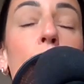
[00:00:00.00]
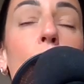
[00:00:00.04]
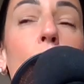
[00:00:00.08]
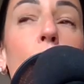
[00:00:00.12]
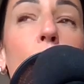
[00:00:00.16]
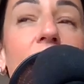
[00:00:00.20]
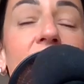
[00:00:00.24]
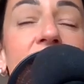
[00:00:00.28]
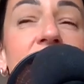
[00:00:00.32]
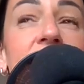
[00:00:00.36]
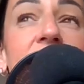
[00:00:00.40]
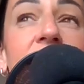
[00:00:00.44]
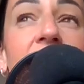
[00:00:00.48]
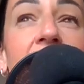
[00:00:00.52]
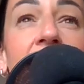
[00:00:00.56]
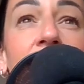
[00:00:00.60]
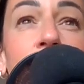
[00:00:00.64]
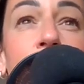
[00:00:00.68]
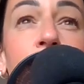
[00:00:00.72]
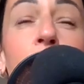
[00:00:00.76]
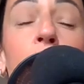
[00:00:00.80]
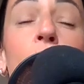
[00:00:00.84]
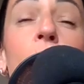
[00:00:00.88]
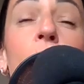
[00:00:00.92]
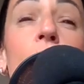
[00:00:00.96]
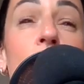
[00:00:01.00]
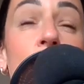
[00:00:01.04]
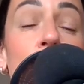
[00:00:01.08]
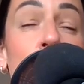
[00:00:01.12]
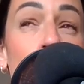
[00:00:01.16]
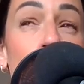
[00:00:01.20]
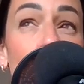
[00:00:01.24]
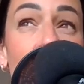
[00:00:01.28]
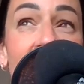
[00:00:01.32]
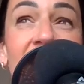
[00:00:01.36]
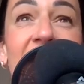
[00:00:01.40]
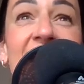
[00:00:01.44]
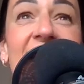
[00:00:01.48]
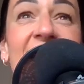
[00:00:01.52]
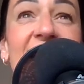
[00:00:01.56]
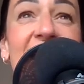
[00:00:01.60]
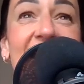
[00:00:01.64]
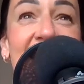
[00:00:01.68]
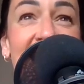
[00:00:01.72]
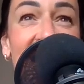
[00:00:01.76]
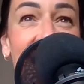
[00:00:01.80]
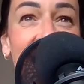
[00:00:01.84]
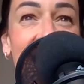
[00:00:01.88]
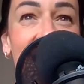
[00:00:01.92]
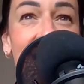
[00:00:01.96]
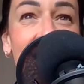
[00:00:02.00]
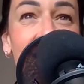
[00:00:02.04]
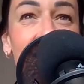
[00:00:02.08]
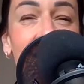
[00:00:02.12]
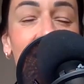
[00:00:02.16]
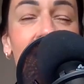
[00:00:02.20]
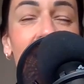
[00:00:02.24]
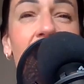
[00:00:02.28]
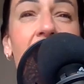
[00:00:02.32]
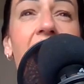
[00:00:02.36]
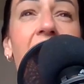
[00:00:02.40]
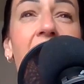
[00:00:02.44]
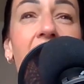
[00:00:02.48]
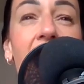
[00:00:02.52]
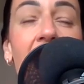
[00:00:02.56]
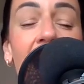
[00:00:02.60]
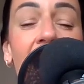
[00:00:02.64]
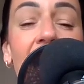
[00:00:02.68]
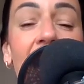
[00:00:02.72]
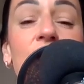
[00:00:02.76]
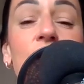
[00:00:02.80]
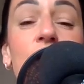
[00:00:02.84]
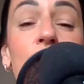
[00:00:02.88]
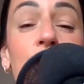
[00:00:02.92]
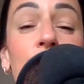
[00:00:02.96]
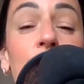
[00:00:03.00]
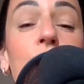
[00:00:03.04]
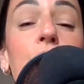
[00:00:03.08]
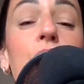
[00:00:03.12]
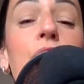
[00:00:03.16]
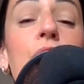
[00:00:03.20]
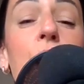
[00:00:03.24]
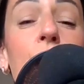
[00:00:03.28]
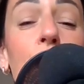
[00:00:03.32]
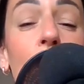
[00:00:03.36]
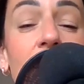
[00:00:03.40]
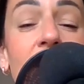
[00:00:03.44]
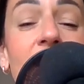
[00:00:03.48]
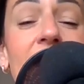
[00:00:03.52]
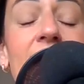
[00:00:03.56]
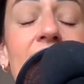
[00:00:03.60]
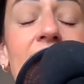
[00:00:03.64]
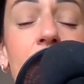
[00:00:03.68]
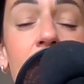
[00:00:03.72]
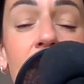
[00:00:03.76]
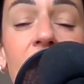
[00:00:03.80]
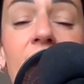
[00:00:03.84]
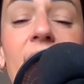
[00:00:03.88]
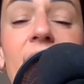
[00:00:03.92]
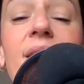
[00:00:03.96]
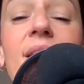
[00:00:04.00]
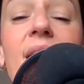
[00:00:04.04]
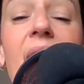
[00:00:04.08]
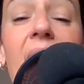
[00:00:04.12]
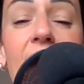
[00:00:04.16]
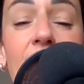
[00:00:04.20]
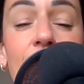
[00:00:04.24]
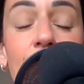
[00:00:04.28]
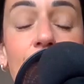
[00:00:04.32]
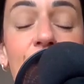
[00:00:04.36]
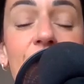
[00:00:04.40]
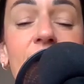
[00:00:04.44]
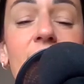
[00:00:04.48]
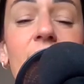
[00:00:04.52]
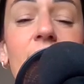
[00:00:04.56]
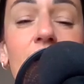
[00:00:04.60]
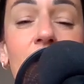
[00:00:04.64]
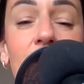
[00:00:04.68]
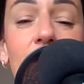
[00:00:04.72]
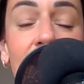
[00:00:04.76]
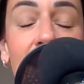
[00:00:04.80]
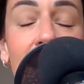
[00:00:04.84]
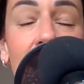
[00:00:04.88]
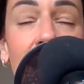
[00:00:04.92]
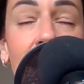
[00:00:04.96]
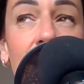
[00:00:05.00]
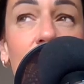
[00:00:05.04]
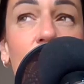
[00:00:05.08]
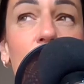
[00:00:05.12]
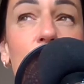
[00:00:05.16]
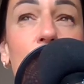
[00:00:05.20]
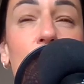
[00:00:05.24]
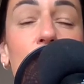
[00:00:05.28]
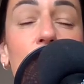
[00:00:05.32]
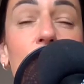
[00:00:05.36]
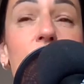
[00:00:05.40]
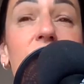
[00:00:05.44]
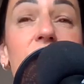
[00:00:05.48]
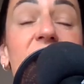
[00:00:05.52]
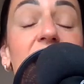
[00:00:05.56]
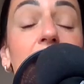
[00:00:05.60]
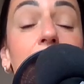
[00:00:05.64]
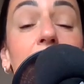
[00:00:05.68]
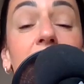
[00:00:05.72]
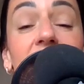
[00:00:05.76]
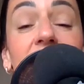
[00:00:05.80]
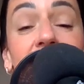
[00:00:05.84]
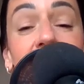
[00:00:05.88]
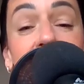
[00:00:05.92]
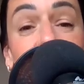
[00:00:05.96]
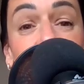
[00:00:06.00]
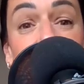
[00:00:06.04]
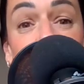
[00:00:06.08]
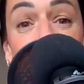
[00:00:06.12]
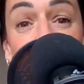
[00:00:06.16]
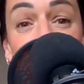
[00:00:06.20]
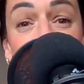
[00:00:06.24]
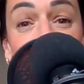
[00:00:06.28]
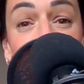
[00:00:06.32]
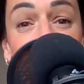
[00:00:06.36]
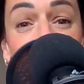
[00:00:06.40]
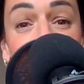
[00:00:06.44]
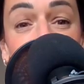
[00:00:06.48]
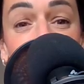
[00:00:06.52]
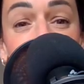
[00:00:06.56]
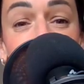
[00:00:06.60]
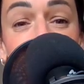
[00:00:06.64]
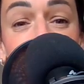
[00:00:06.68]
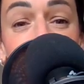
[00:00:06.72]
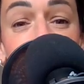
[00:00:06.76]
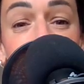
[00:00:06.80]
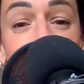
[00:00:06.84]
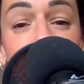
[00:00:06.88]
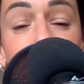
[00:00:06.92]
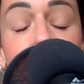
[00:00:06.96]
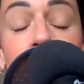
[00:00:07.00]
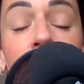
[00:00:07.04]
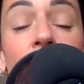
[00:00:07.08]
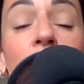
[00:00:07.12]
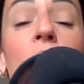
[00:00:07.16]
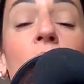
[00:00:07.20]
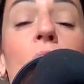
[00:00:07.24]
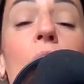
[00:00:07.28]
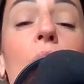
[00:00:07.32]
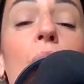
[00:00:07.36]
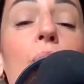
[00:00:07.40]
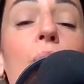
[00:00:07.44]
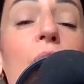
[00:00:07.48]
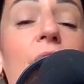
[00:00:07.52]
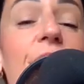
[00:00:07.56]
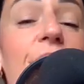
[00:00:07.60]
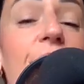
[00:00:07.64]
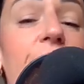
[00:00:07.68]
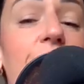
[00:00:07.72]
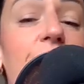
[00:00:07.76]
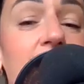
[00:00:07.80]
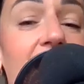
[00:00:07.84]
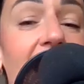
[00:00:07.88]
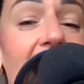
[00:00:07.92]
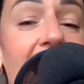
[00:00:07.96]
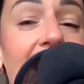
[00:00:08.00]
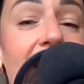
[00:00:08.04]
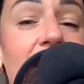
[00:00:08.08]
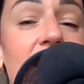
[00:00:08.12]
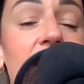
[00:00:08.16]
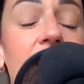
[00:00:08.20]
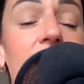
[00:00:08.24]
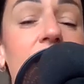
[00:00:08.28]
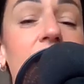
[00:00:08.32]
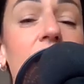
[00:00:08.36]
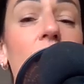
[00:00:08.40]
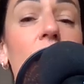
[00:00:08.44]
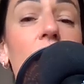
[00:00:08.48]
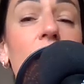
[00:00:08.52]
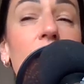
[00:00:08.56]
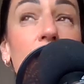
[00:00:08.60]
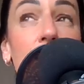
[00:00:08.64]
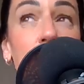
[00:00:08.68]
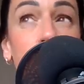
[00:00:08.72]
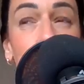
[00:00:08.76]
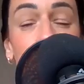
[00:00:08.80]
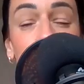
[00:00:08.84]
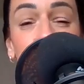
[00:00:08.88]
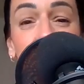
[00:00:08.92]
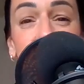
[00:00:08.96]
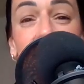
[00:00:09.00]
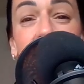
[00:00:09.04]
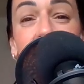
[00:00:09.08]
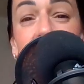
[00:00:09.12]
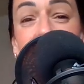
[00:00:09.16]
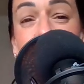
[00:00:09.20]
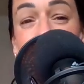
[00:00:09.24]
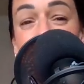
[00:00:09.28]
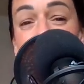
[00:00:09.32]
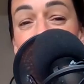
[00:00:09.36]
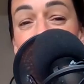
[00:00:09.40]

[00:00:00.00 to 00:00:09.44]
was that for 20 days, I took 20 minutes every single day to set my intentions for the day, reflect on the previous